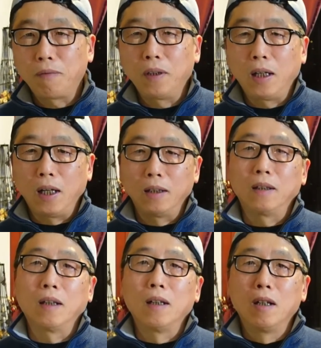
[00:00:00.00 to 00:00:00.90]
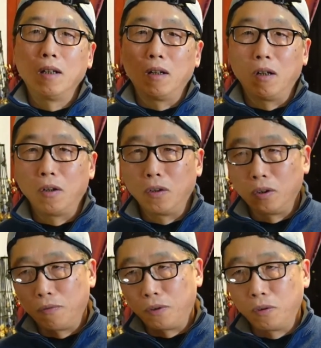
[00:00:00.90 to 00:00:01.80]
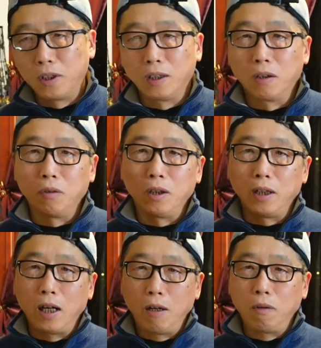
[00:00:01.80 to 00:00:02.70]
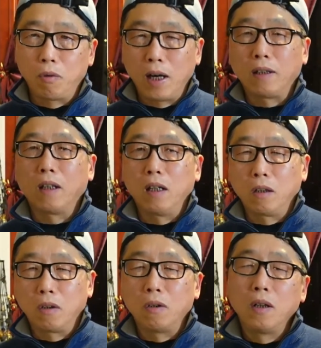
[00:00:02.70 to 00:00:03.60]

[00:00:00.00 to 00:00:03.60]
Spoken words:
And or if you need a really right angle,